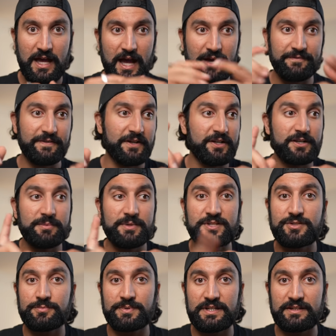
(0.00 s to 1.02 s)
I found it to be
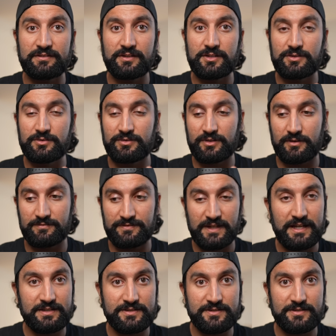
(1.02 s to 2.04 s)
super easy to use on
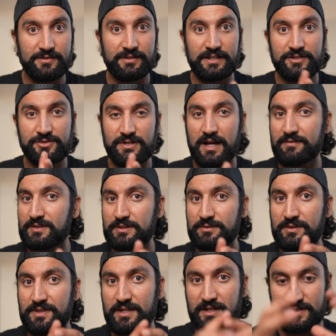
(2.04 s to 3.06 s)
flights, so like traveling
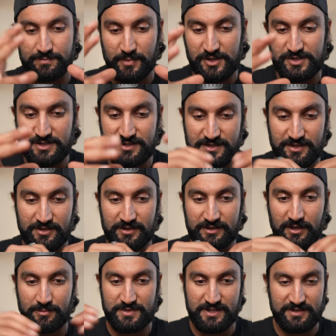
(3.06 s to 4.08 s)
with it, it's much easier. It
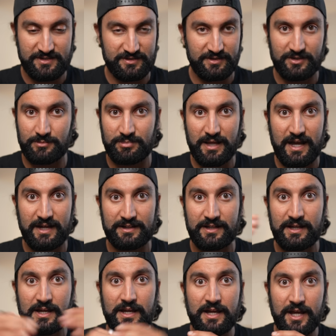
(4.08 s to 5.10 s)
comes in this little bag,
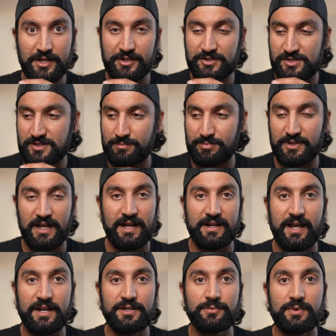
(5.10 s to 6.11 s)
and you can just apply
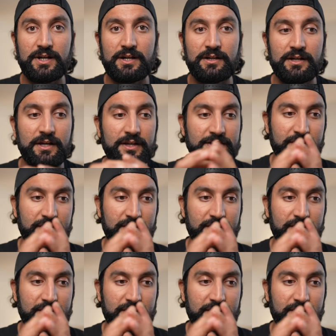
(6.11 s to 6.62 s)
it anywhere.